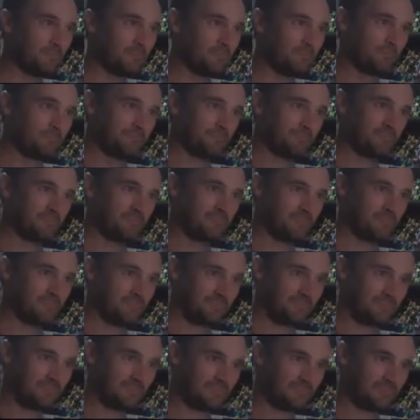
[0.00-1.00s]

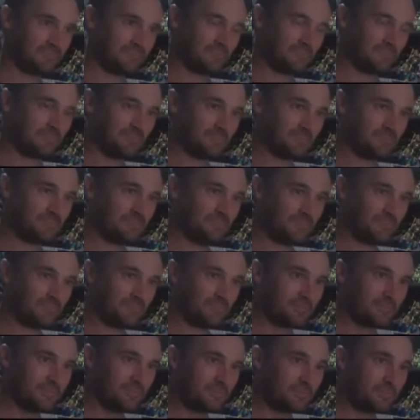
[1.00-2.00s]

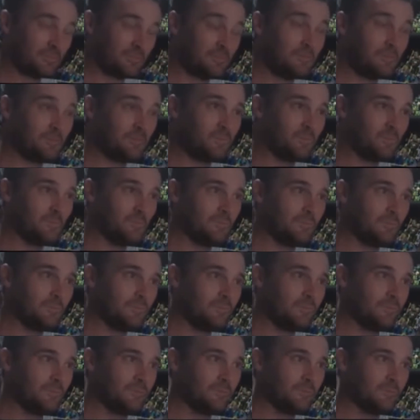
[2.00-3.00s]

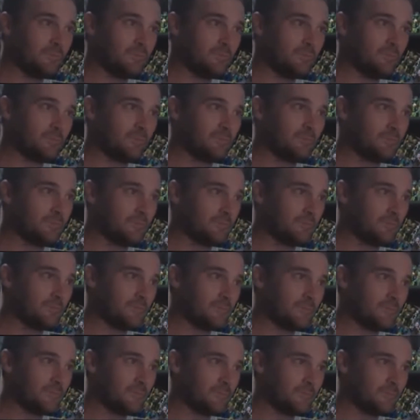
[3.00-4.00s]

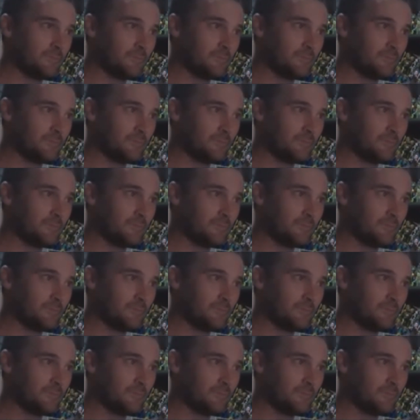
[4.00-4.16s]
[no speech]